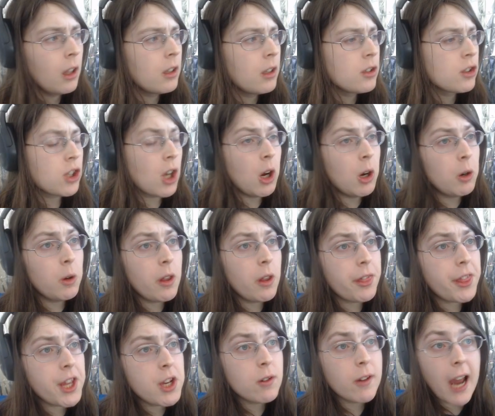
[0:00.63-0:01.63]
So
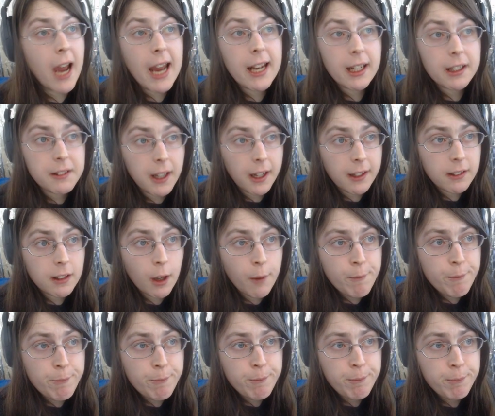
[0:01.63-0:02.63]
the United
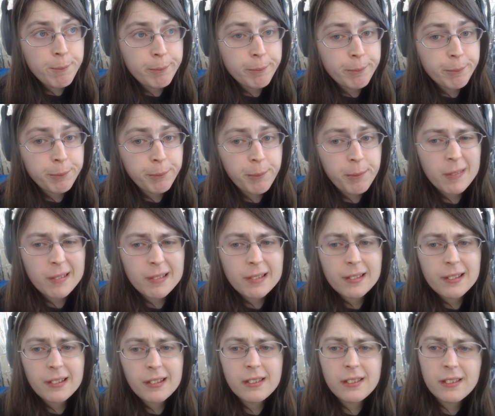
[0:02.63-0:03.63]
Kingdom,
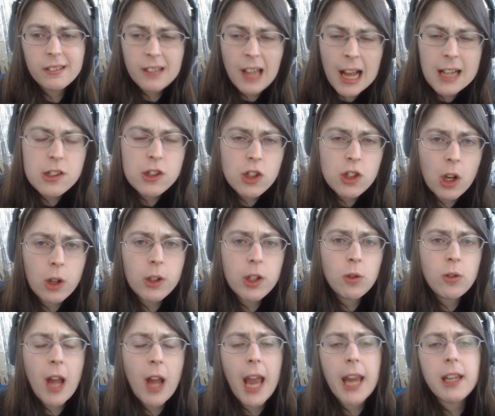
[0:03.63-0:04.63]
not so
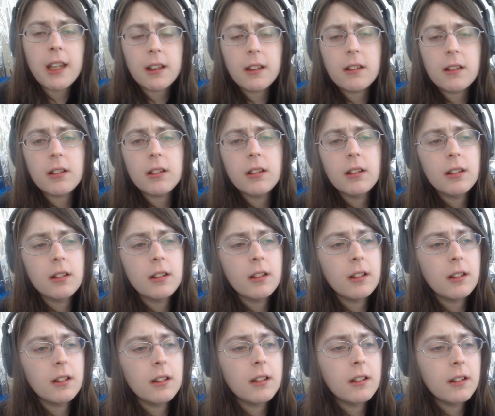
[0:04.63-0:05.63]
united
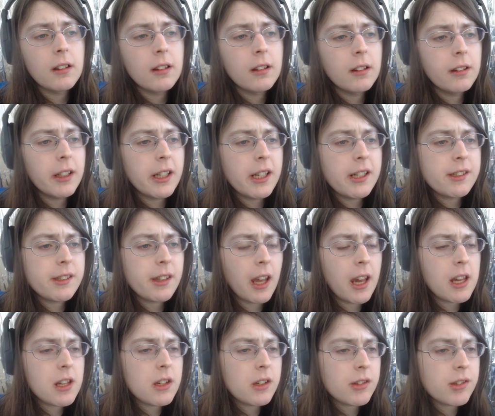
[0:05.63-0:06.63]
these
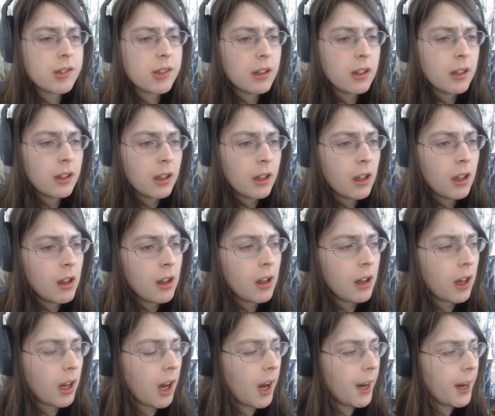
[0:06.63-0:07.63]
days.
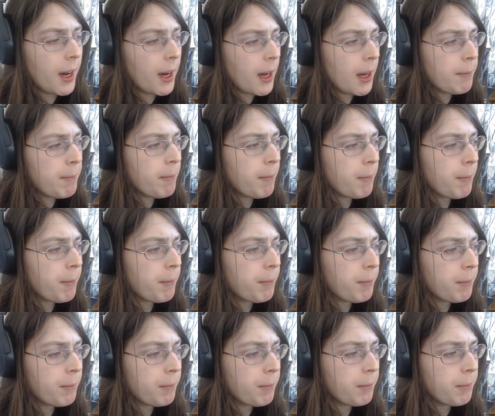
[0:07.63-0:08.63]
Well,
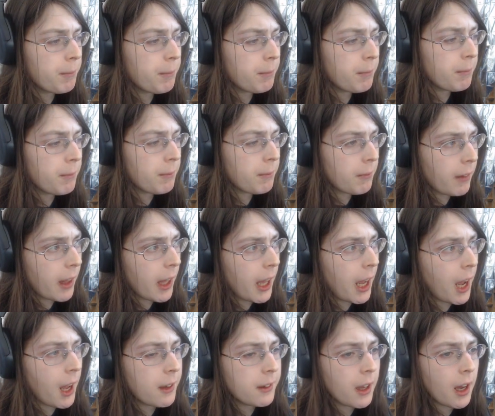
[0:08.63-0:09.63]

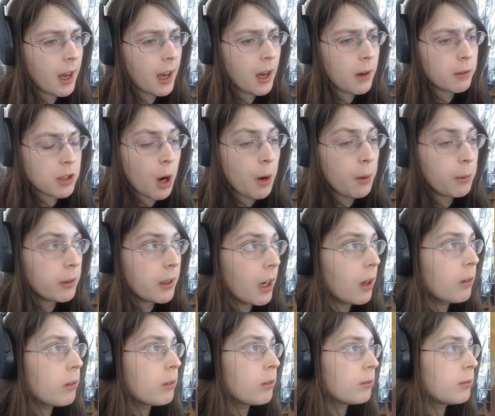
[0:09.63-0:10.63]
you
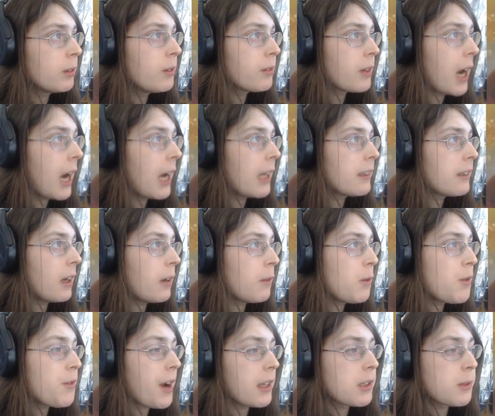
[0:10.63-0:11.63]
know, we've
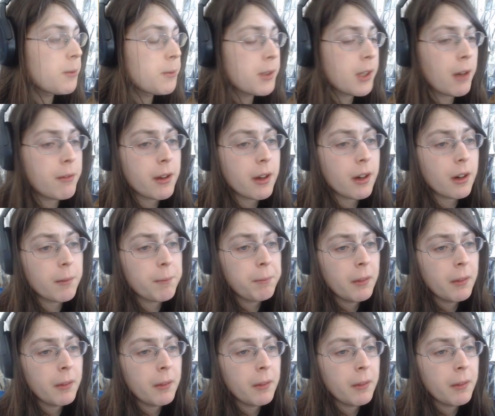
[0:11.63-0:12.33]
got some stuff here.